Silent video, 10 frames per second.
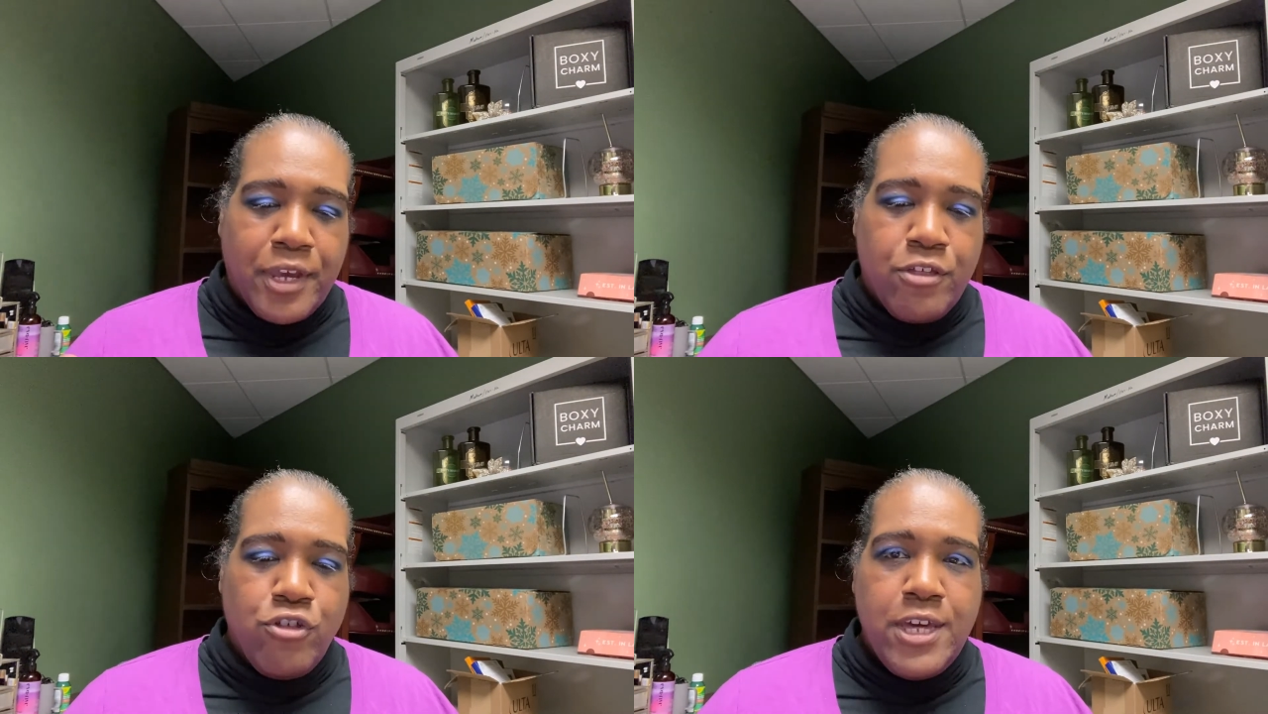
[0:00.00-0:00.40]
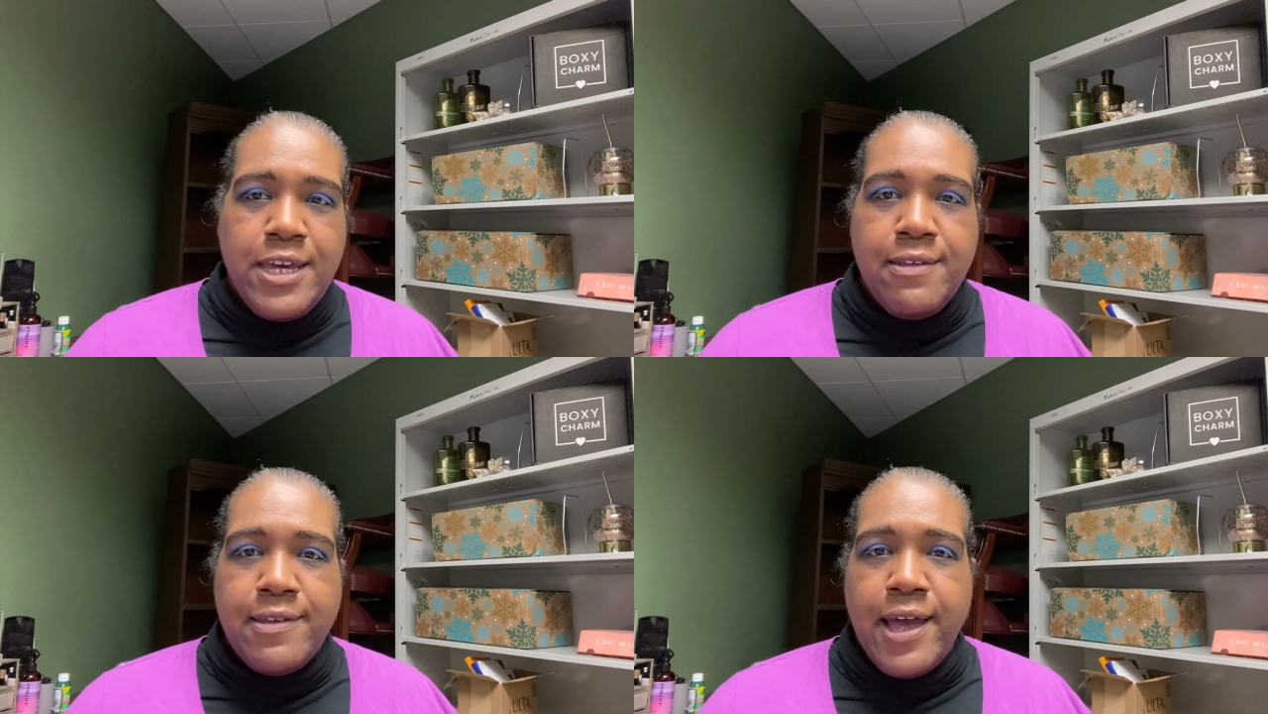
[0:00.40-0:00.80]

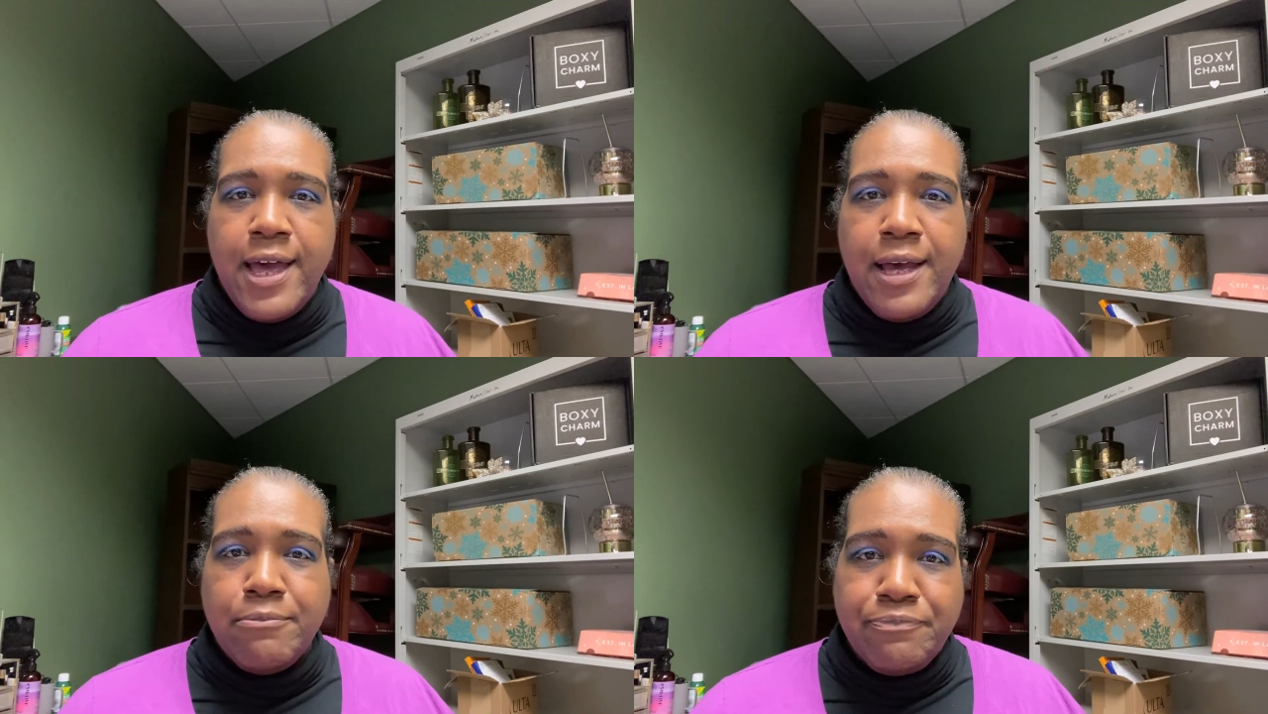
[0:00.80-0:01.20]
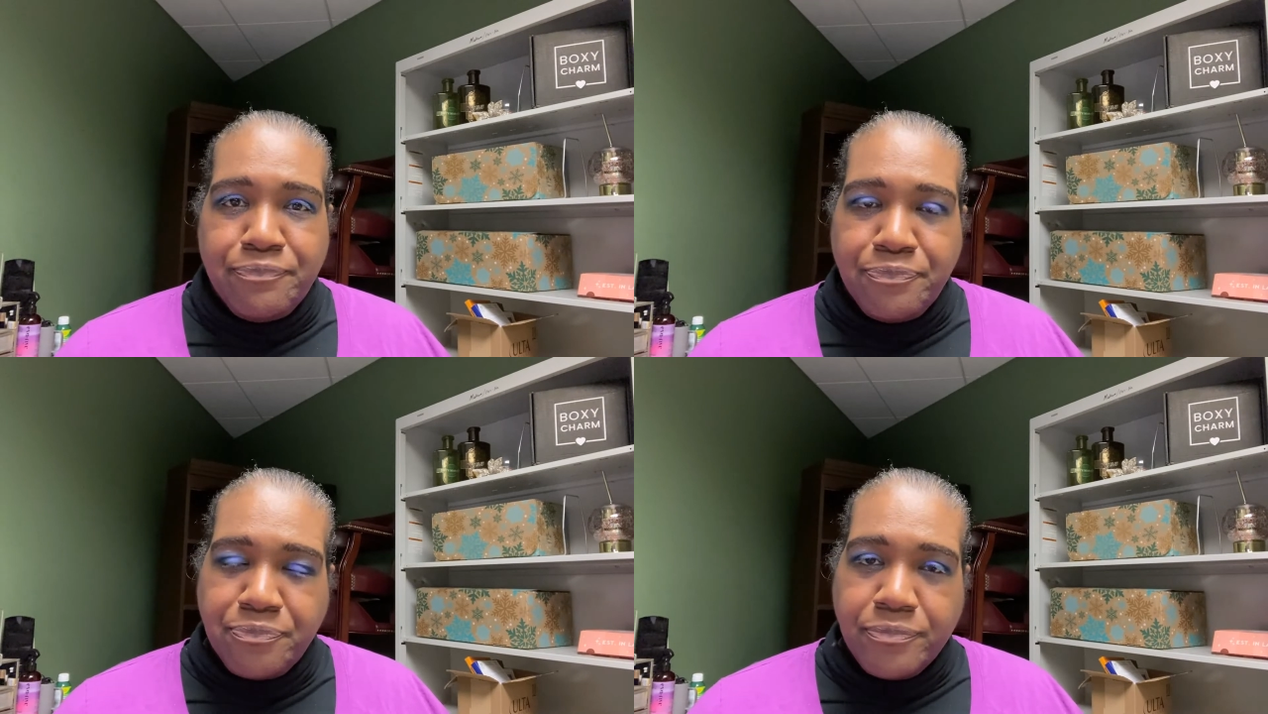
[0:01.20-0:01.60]
She's from
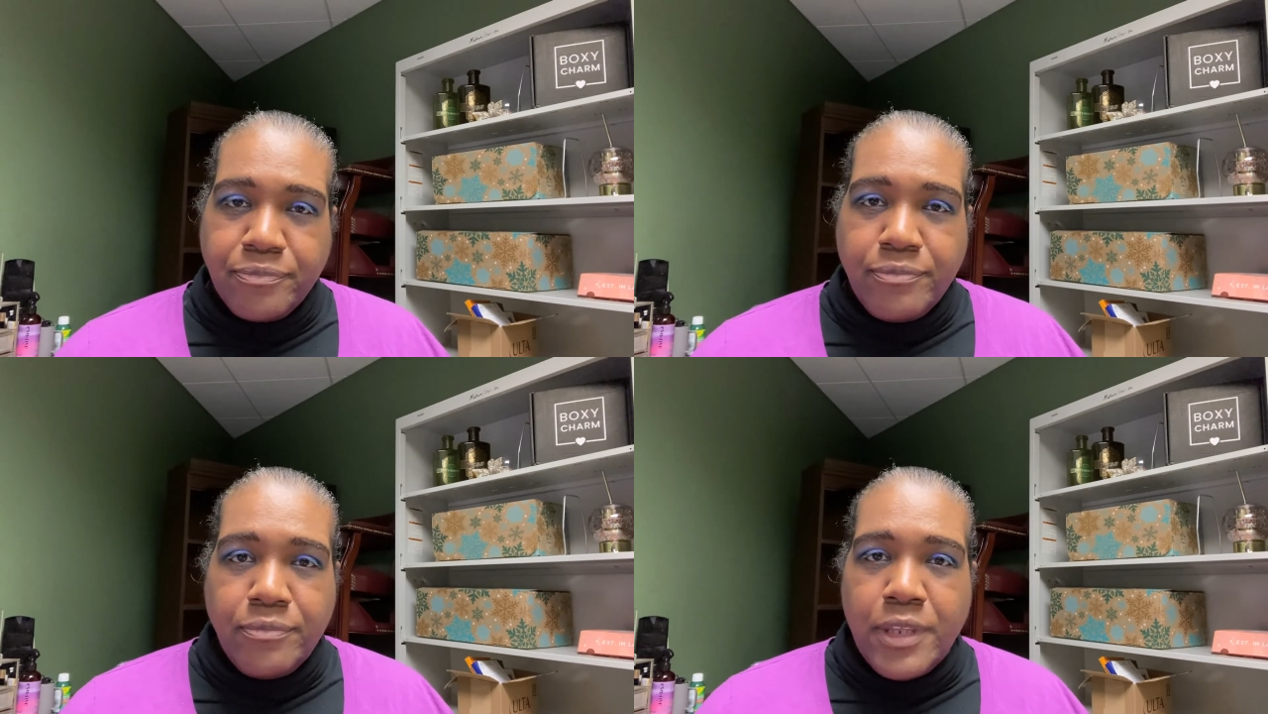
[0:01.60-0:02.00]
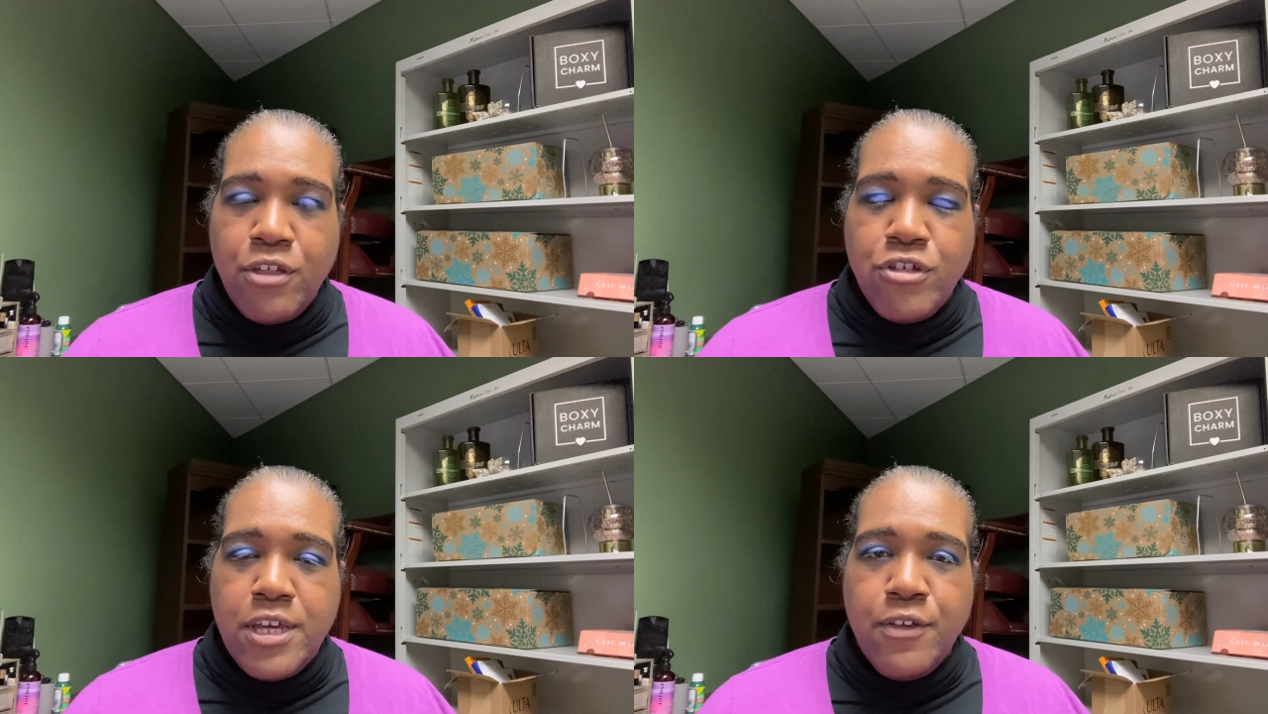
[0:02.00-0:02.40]

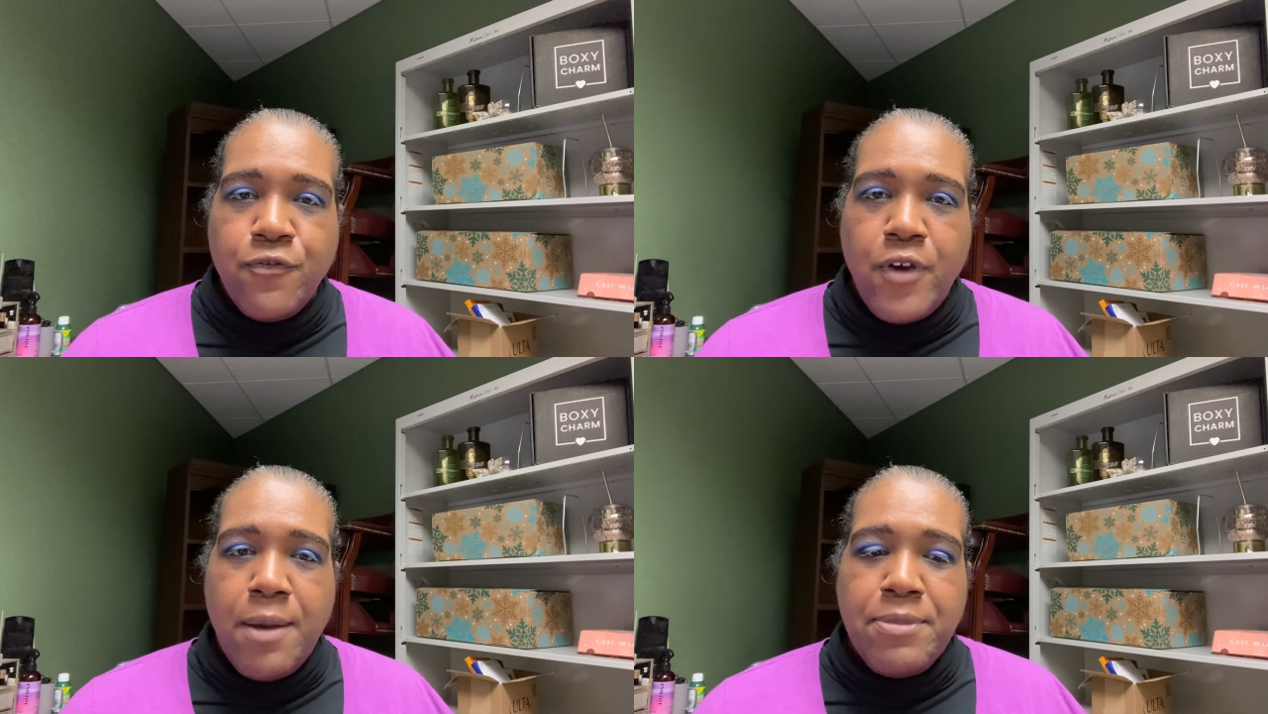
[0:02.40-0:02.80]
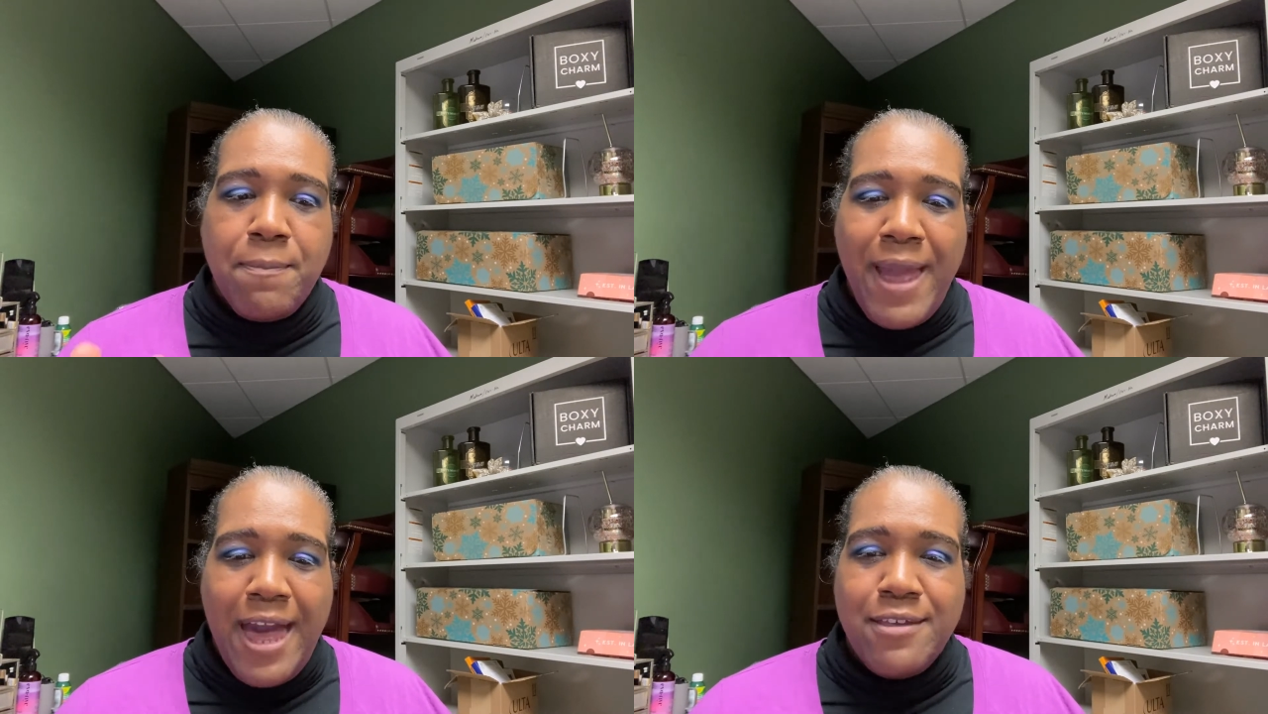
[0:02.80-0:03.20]
the
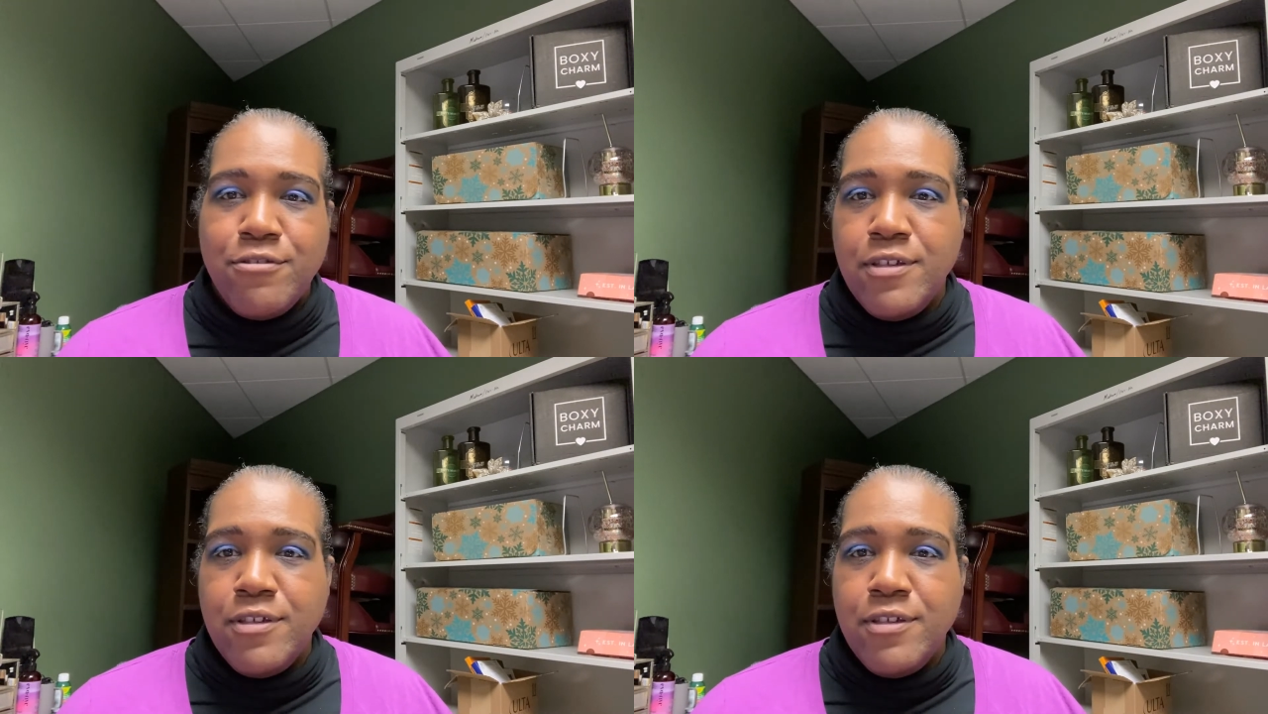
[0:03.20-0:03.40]
past.